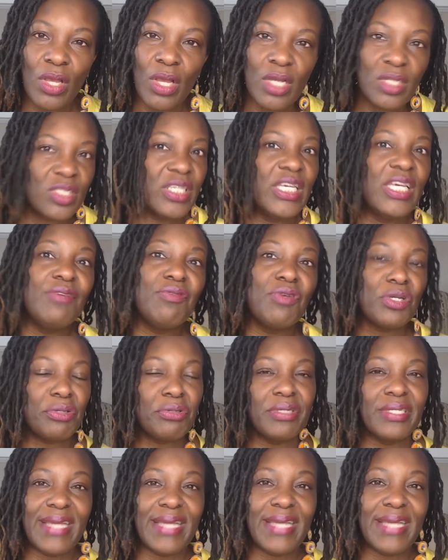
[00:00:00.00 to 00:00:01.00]
to even
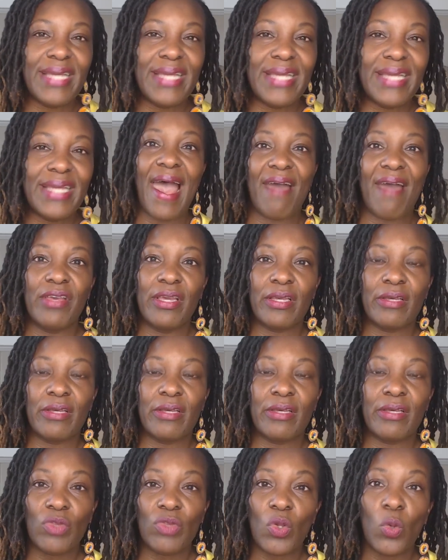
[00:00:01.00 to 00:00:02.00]
create the havoc
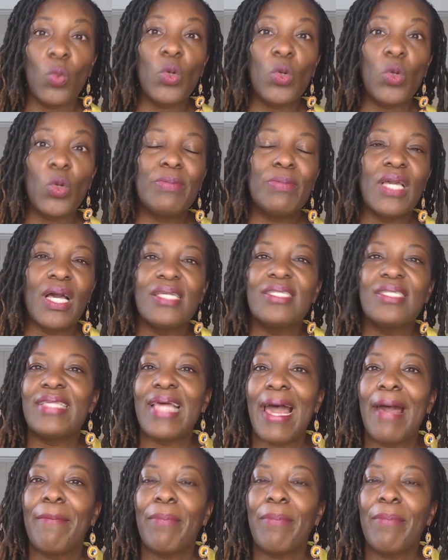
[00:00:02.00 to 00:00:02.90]
was because that